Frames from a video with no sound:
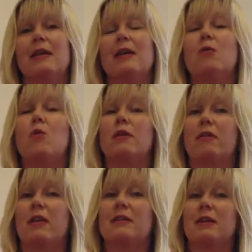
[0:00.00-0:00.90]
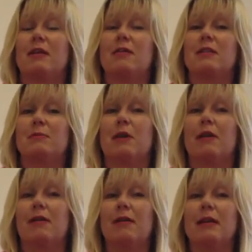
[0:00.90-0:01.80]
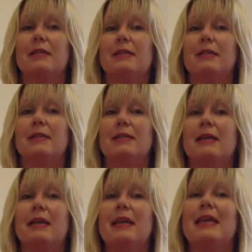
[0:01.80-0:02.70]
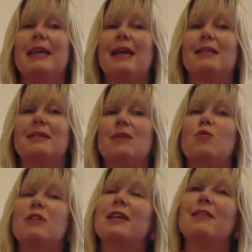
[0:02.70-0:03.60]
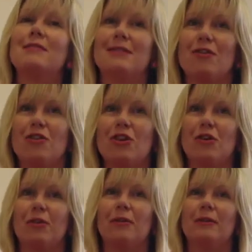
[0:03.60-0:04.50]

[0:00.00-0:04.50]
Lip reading: One of the things I ask my clients is, yes, and what else are you?